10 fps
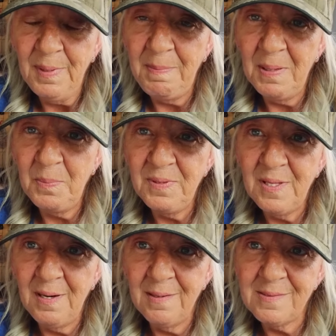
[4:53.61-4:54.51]
Maybe I'll put
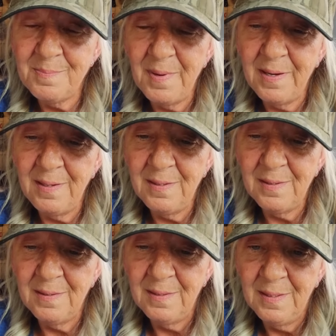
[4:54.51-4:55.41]
that as my
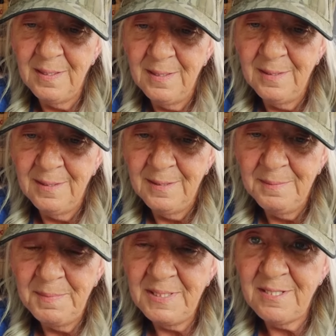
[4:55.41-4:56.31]

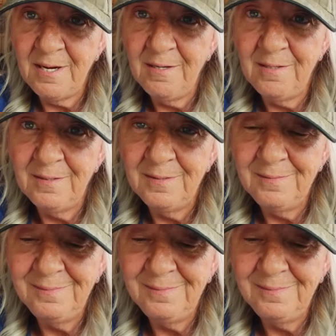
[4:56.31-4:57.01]
title.